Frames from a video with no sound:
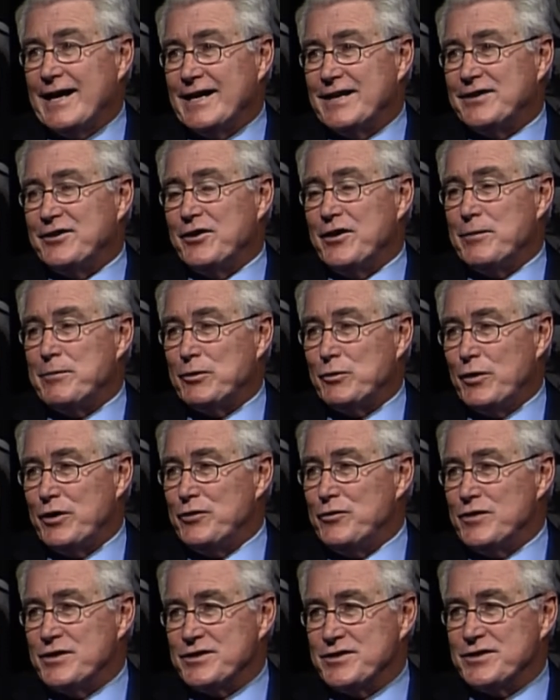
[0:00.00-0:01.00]
got to tell you, between
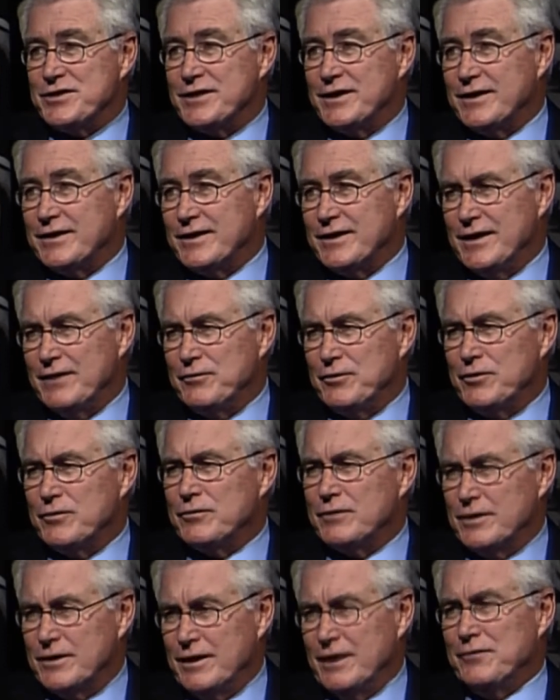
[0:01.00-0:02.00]
U.S. and Senate and
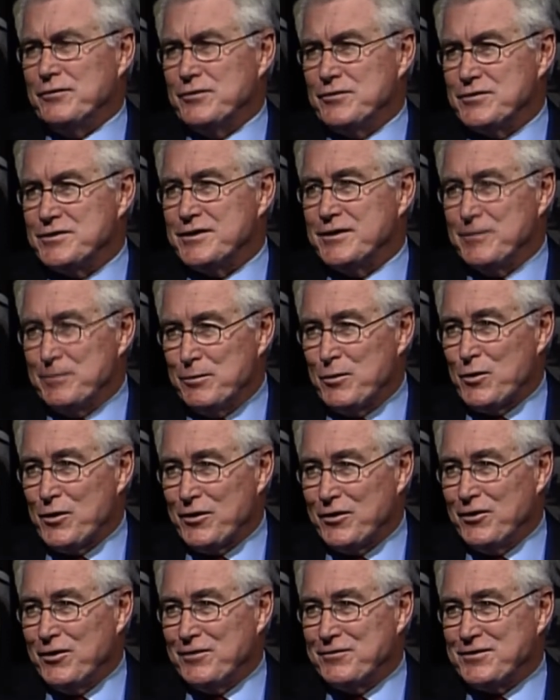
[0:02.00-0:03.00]
governor is the
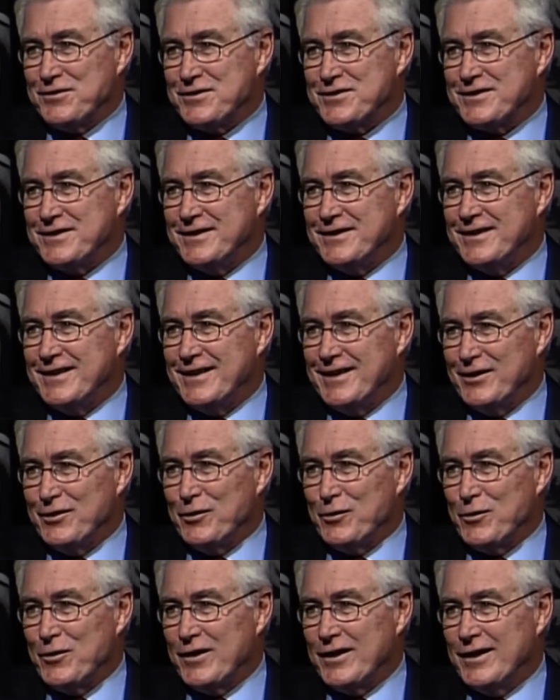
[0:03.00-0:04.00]
important office in
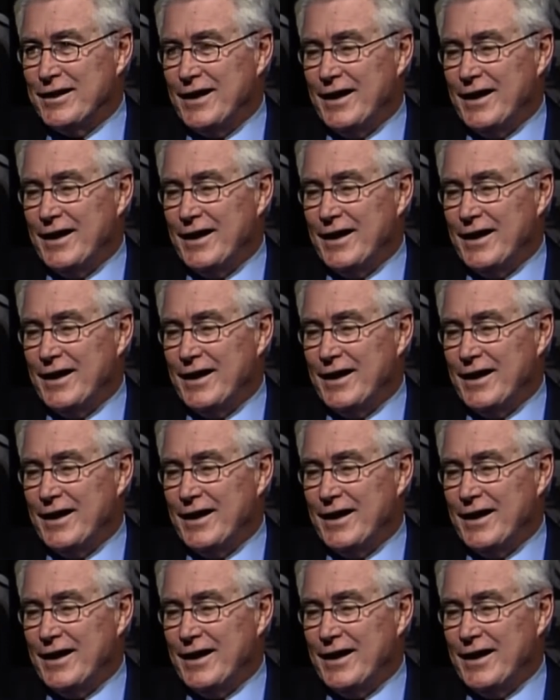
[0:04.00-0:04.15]
Illinois.